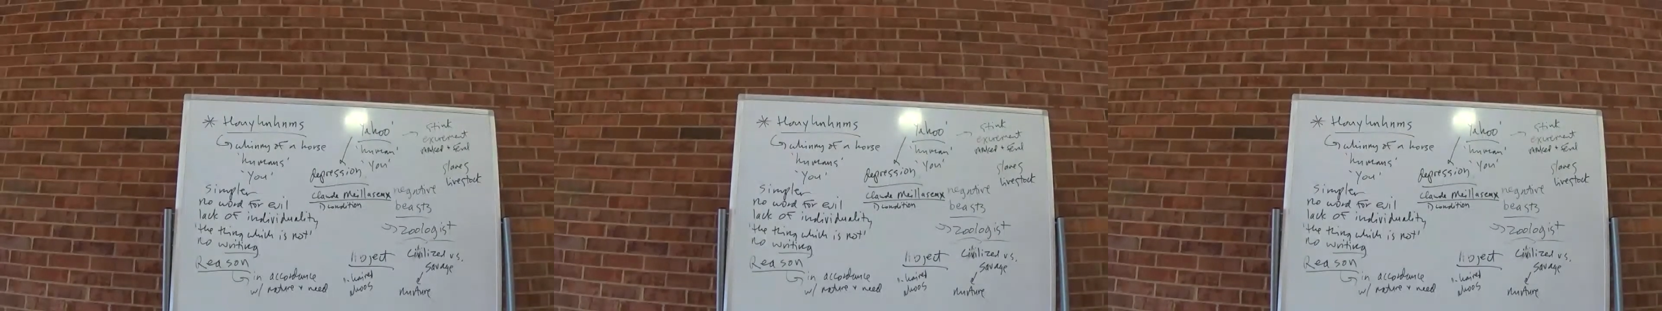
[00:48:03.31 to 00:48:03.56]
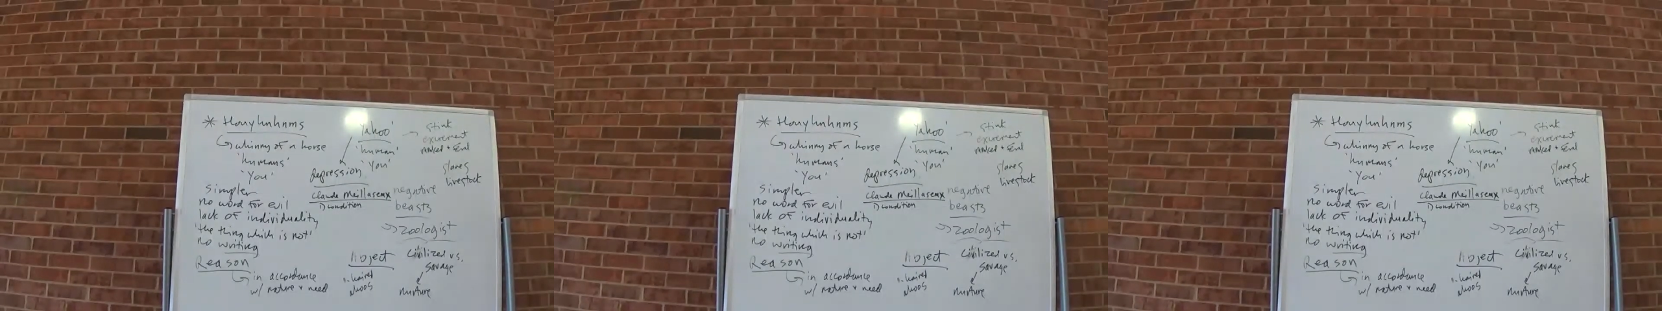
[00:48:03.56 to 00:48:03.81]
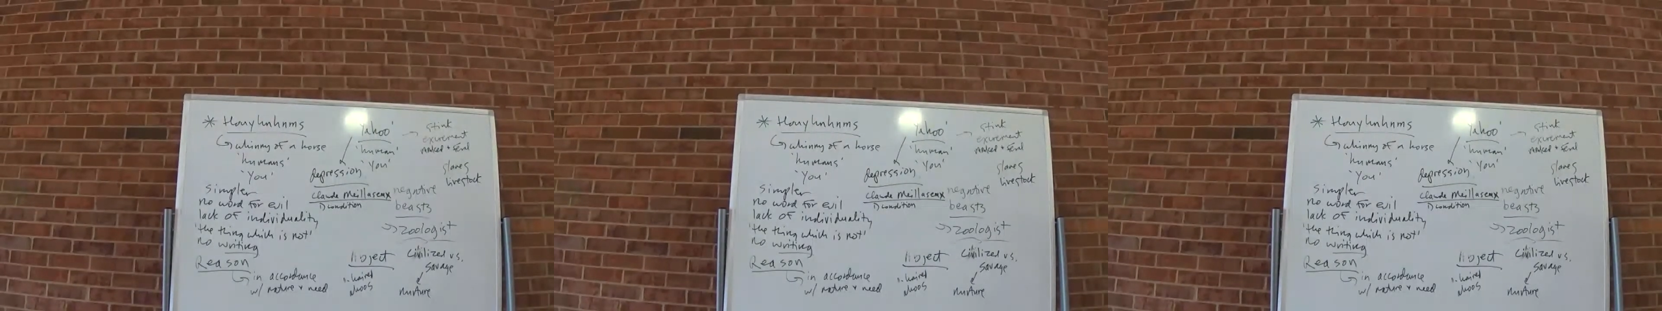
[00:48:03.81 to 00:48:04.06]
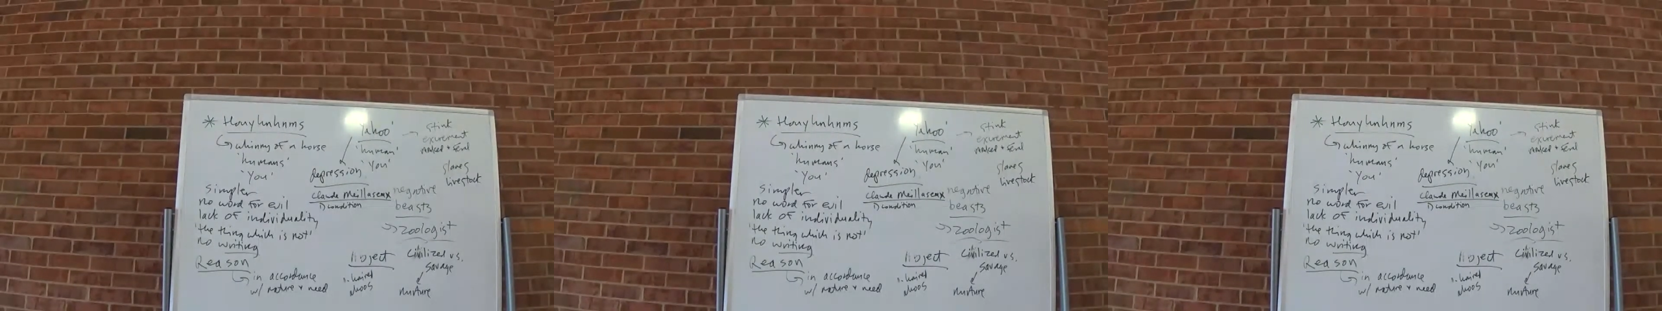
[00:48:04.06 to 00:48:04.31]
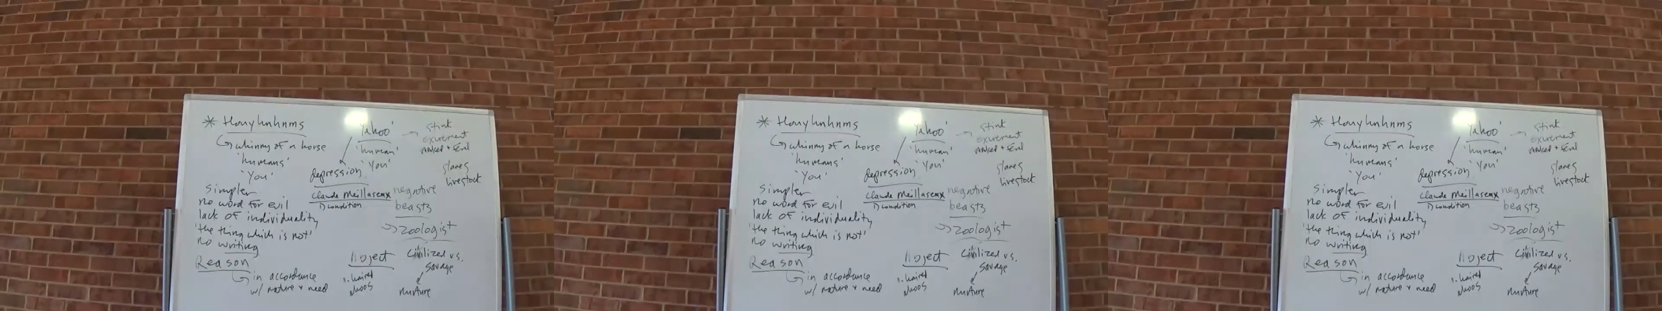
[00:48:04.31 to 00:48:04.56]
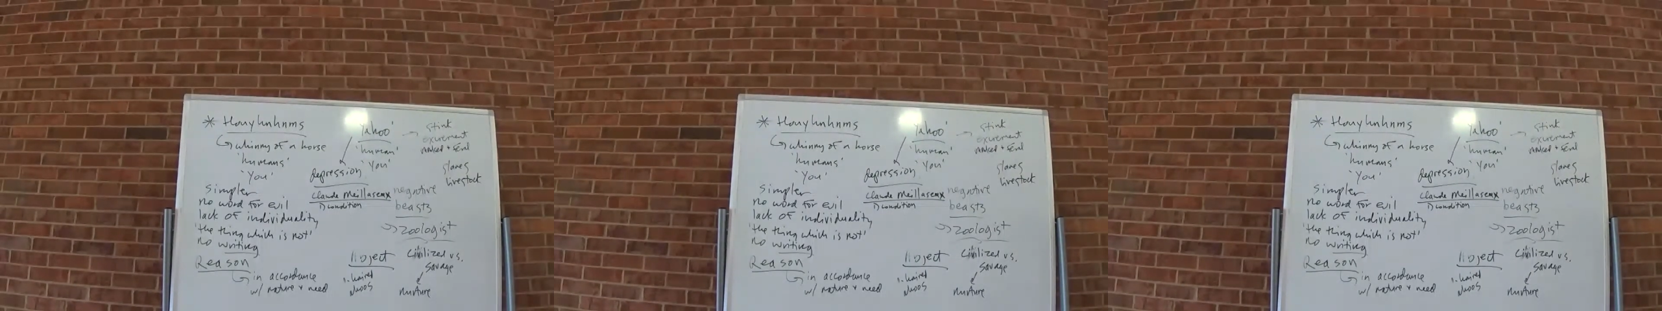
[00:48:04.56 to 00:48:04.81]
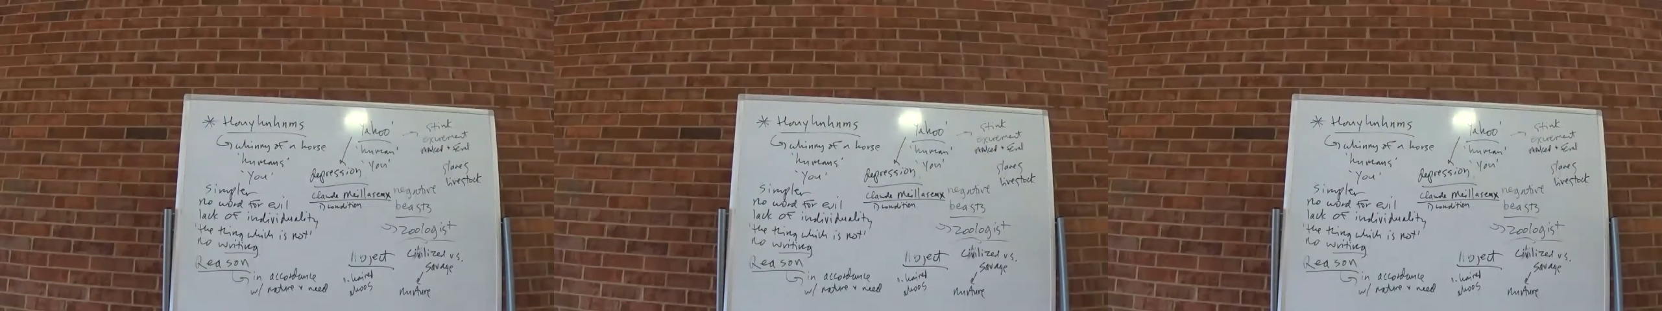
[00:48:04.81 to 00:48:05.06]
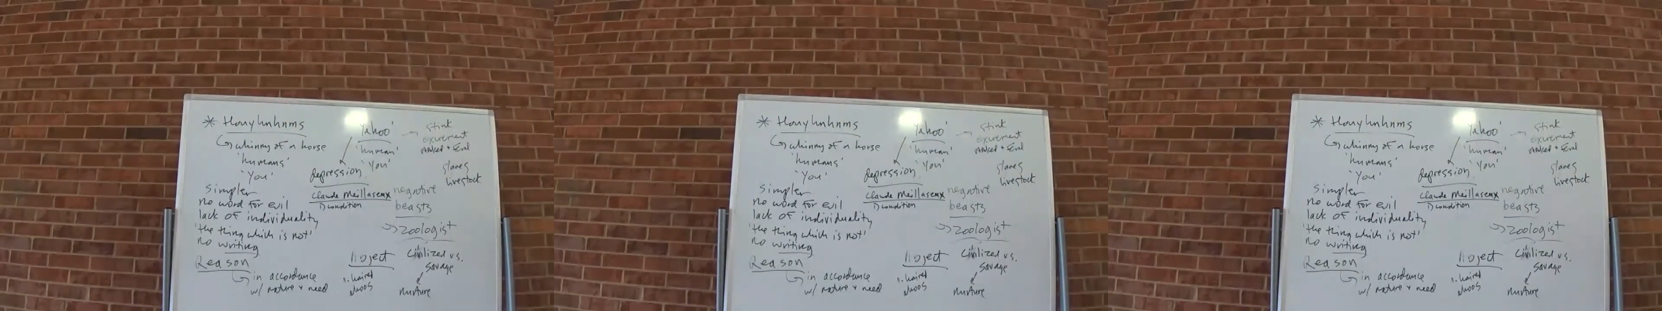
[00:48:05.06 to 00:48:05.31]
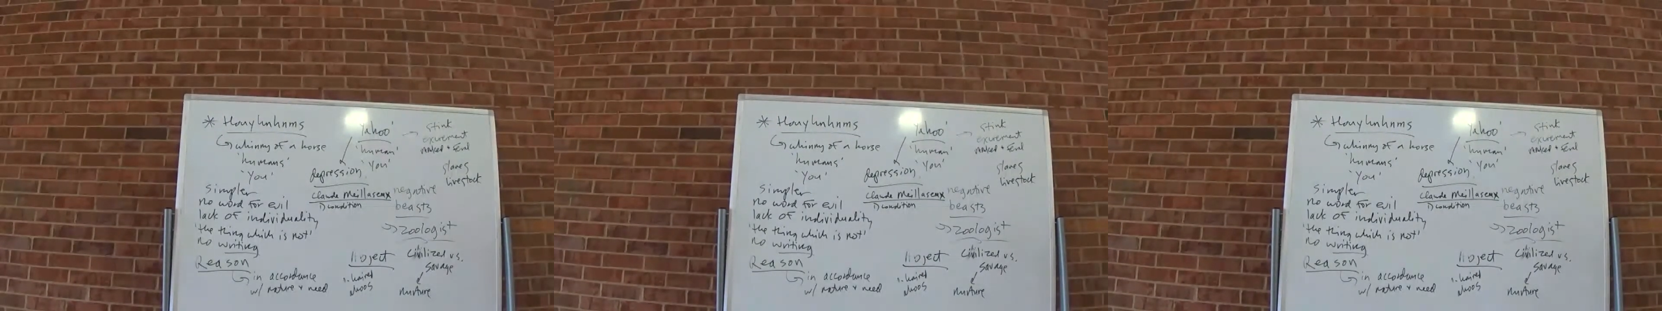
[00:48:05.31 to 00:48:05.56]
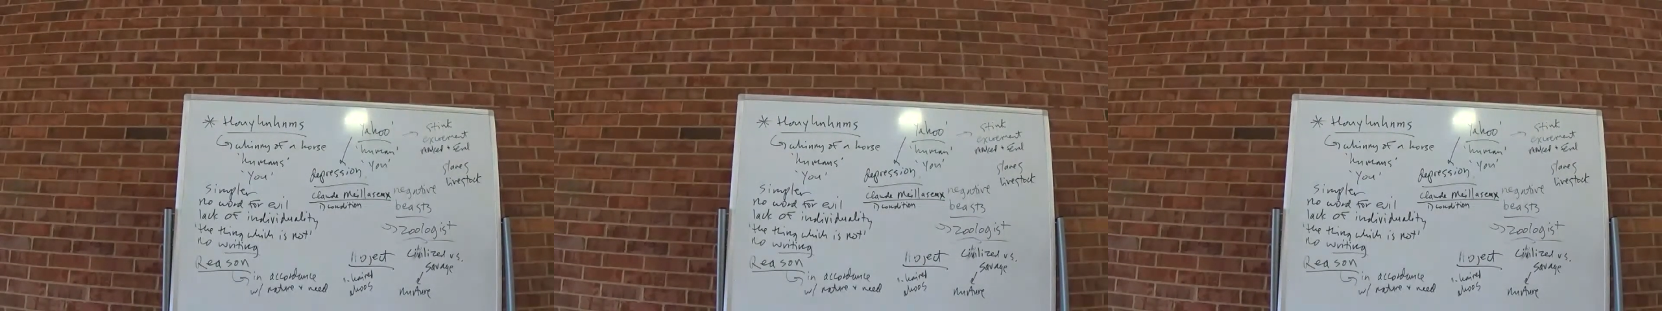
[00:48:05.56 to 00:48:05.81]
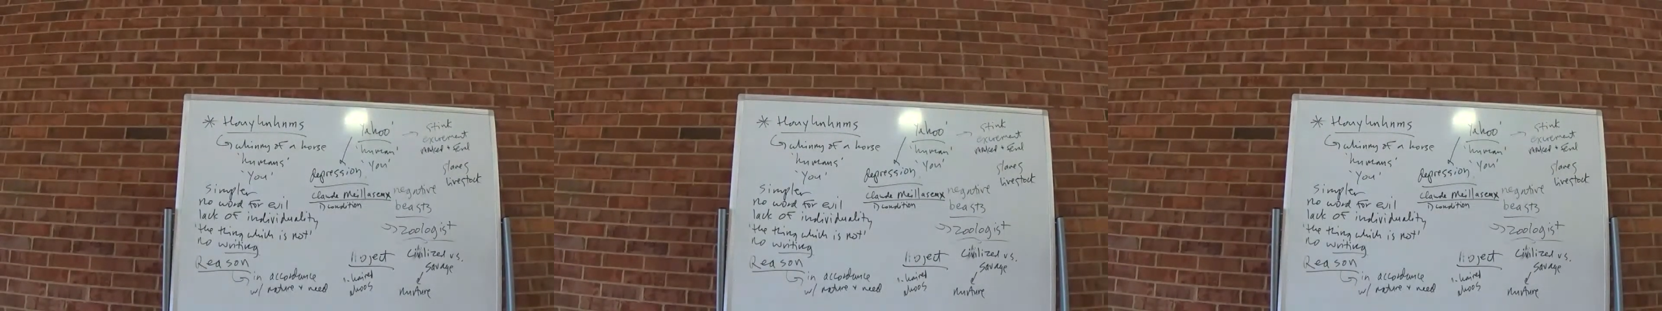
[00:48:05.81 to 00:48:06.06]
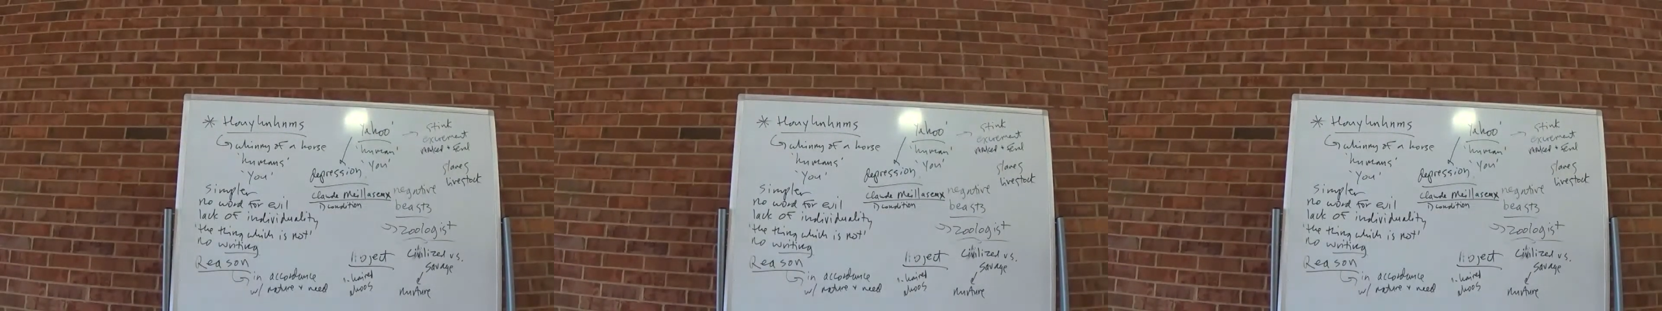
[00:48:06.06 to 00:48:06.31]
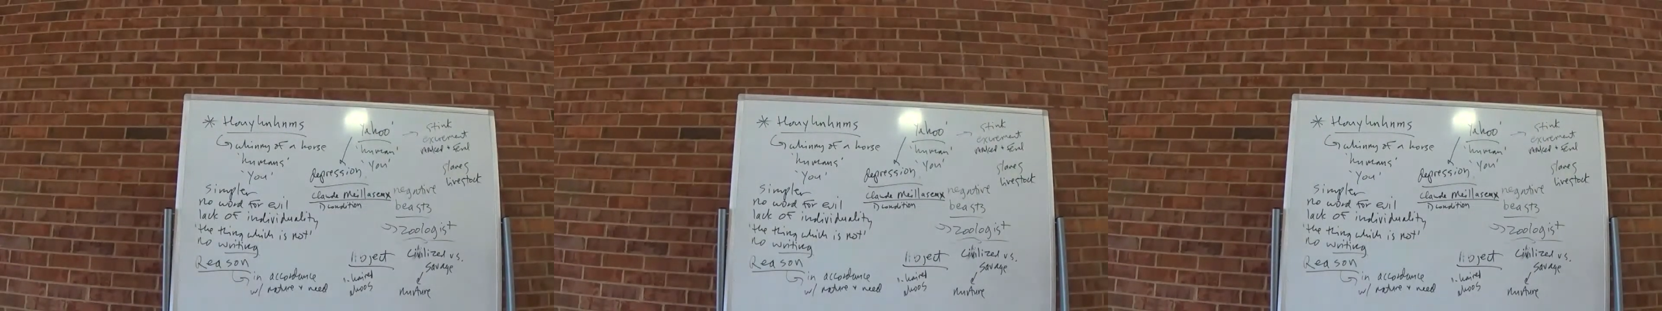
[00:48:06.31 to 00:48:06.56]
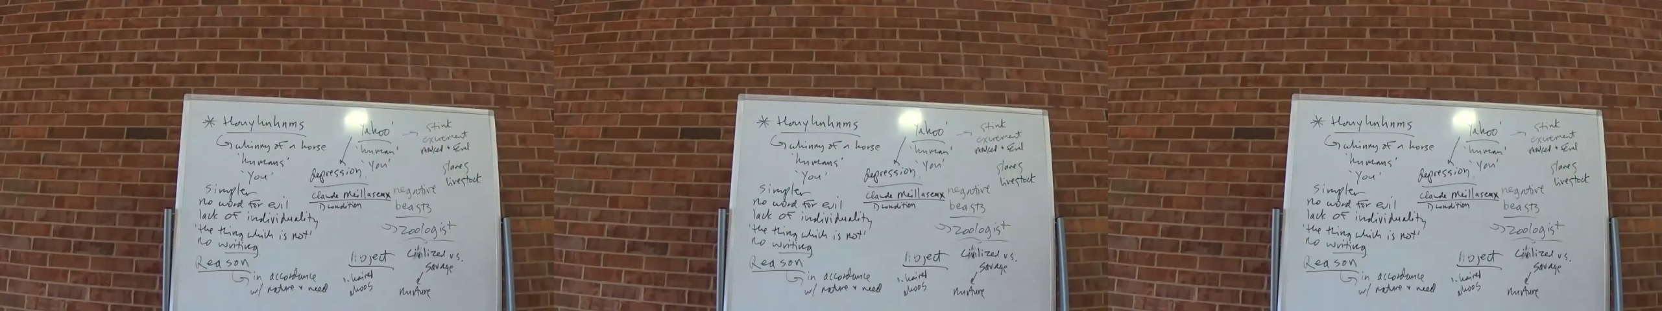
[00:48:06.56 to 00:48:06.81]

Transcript: (no speaker visible)